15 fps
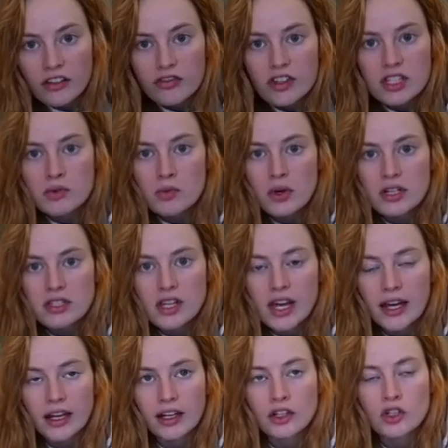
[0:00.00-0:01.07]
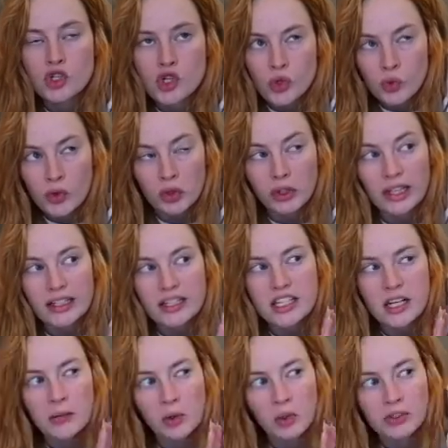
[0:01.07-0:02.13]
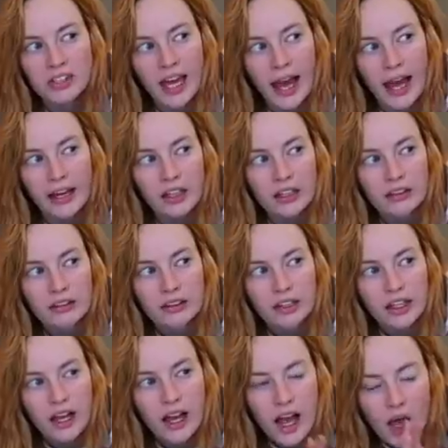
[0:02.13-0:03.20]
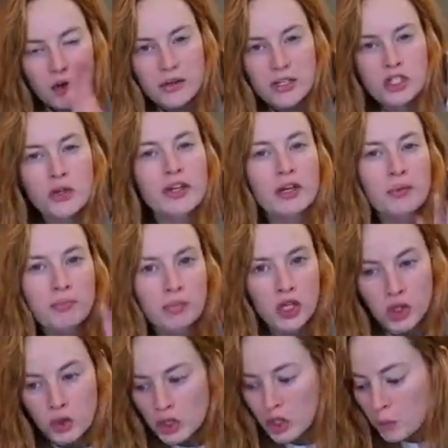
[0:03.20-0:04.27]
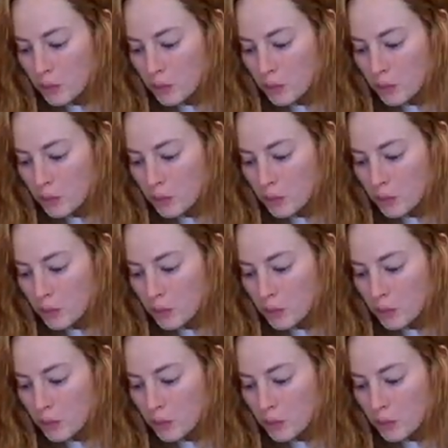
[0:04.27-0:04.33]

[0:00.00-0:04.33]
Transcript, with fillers: this was like truly a typical day, I would be doing computer